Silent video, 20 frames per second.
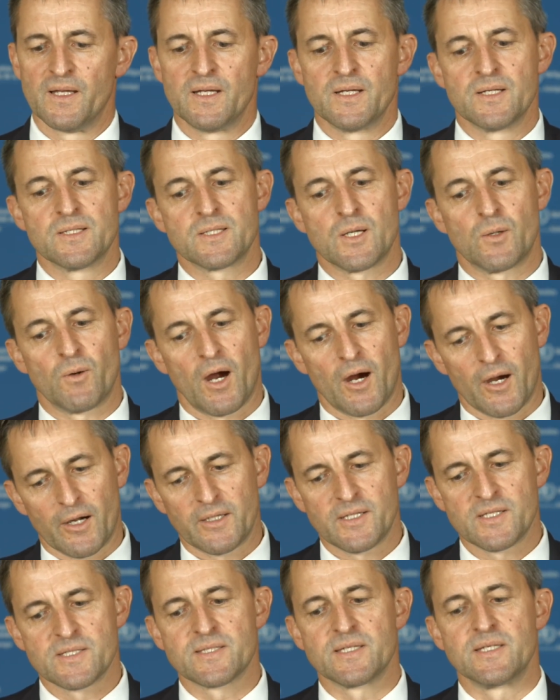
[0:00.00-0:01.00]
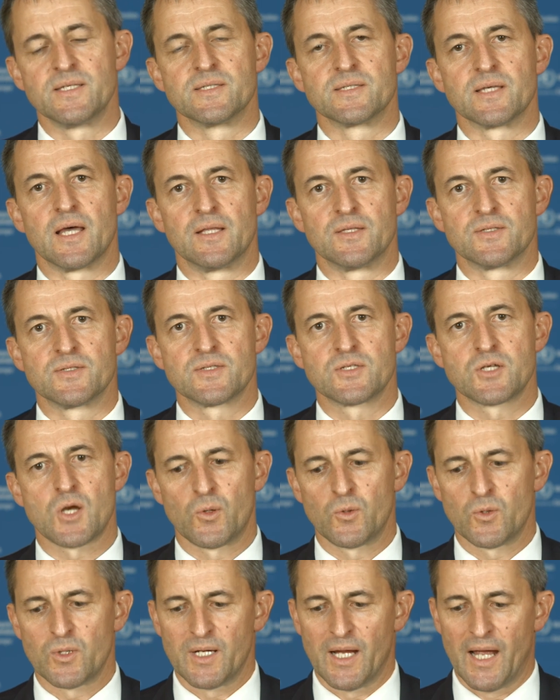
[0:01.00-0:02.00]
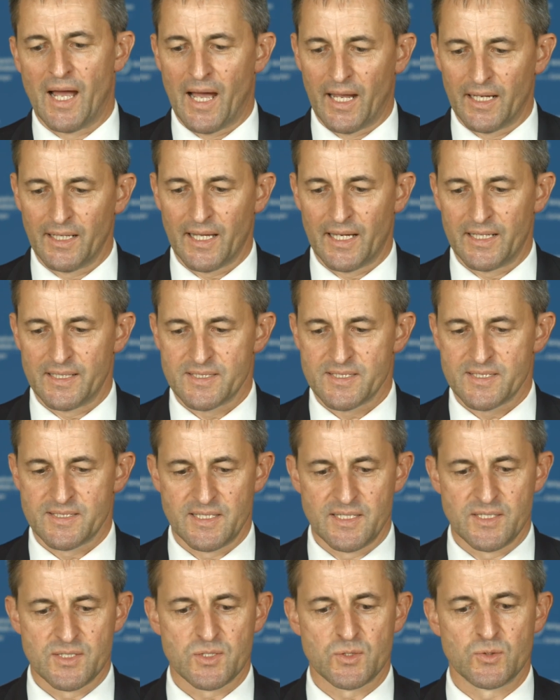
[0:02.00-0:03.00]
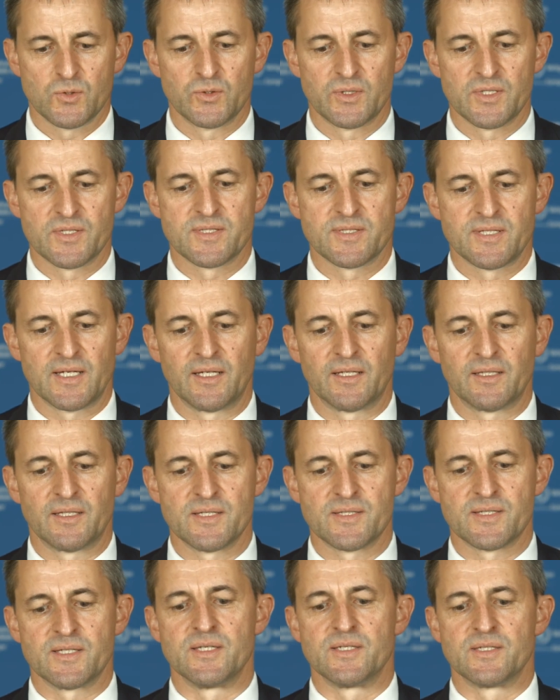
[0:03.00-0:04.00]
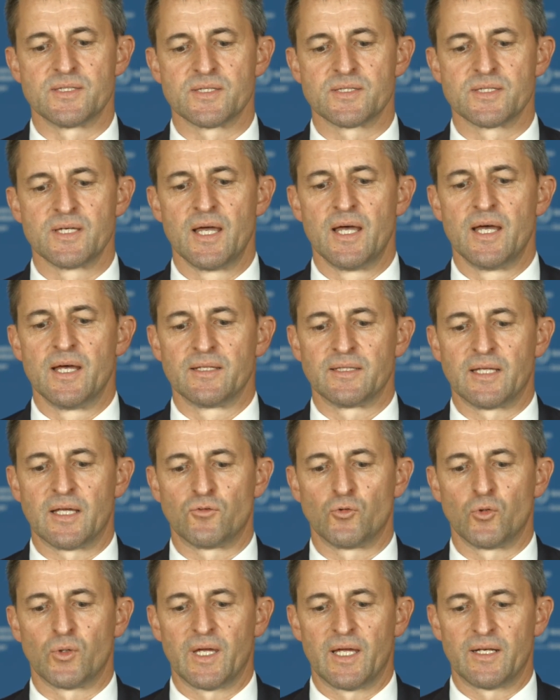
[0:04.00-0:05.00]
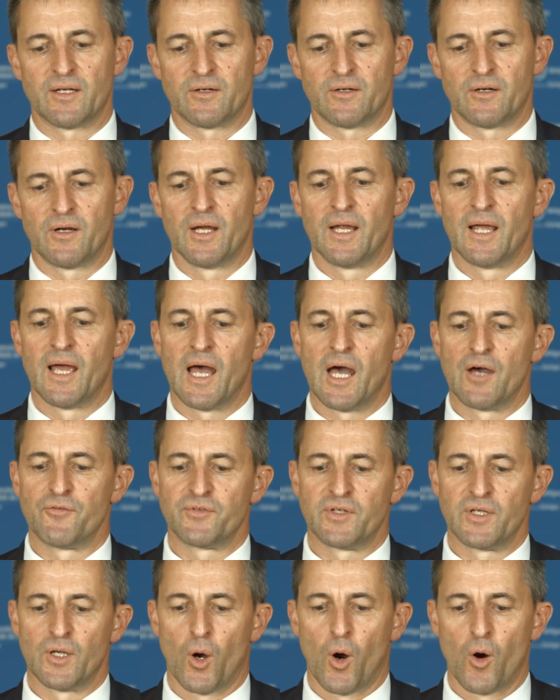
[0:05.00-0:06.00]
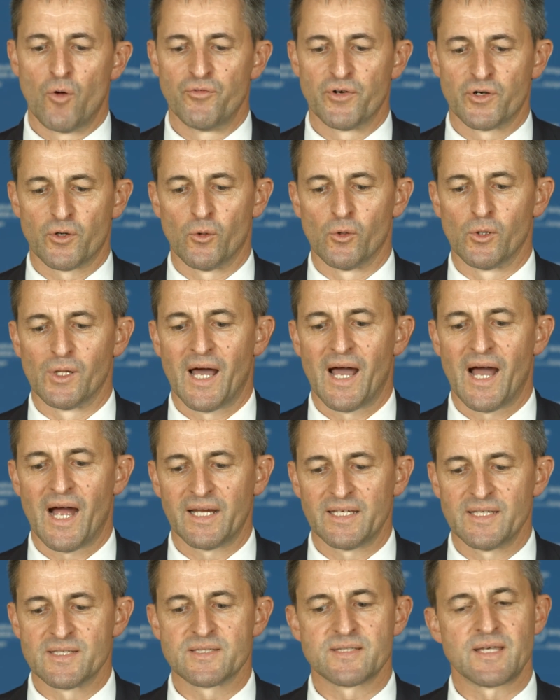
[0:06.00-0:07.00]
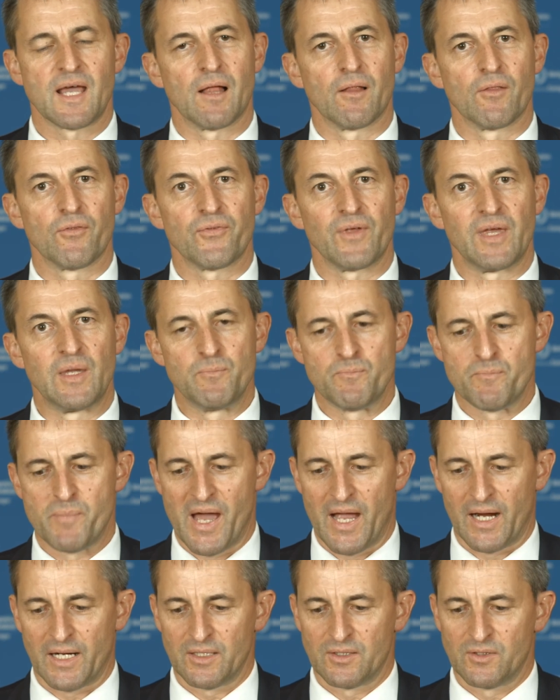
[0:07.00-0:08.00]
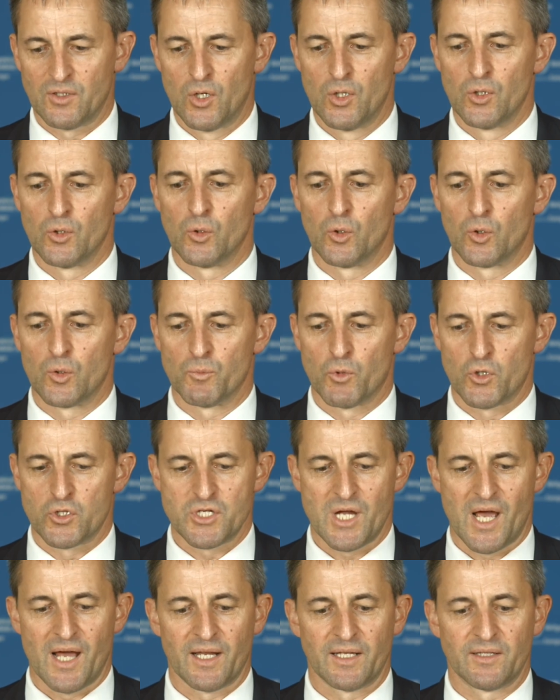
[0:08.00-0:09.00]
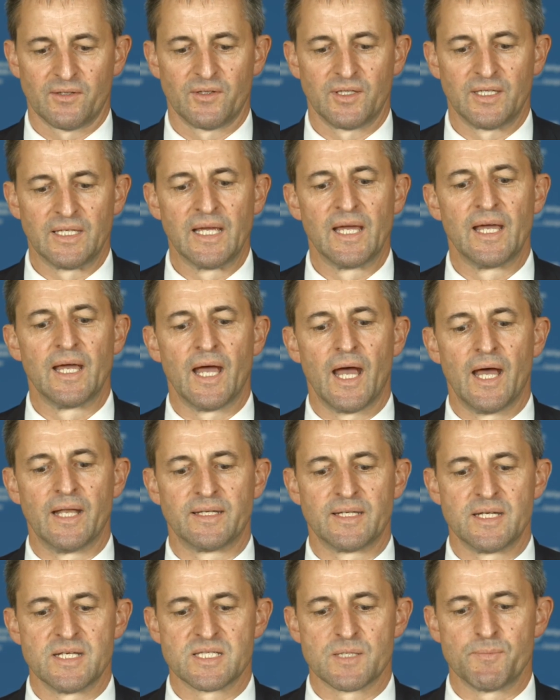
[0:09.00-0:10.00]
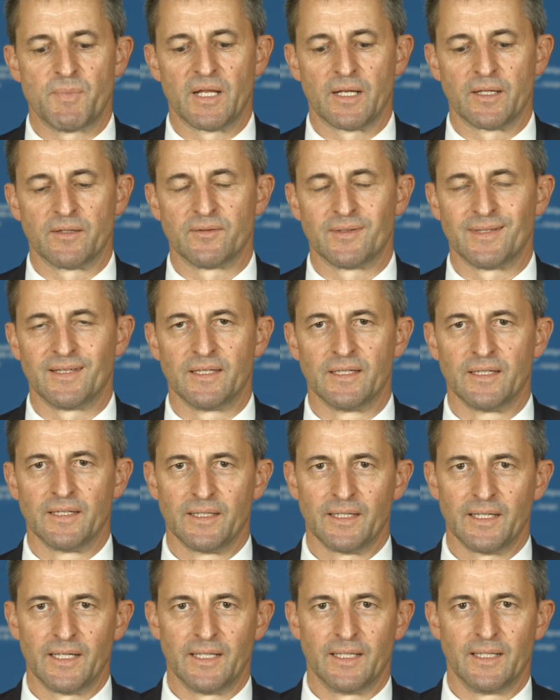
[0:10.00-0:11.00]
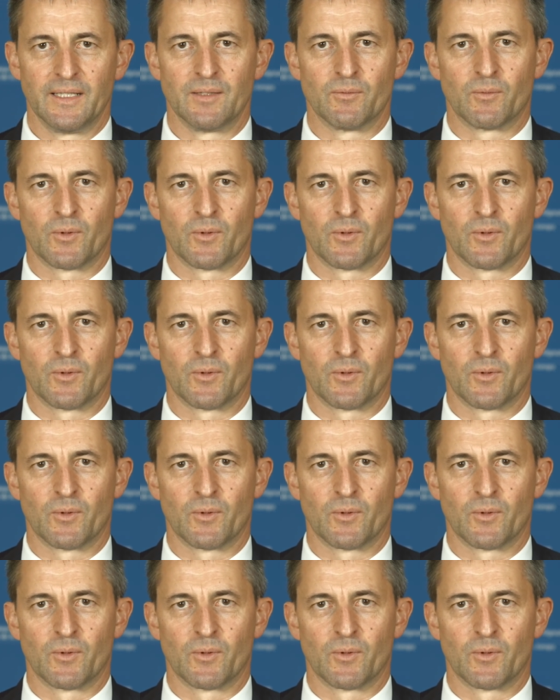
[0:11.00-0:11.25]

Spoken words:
So heart disease and stroke highlights these 2 distinct diseases that together have the overall highest health impact on mortality and disability in the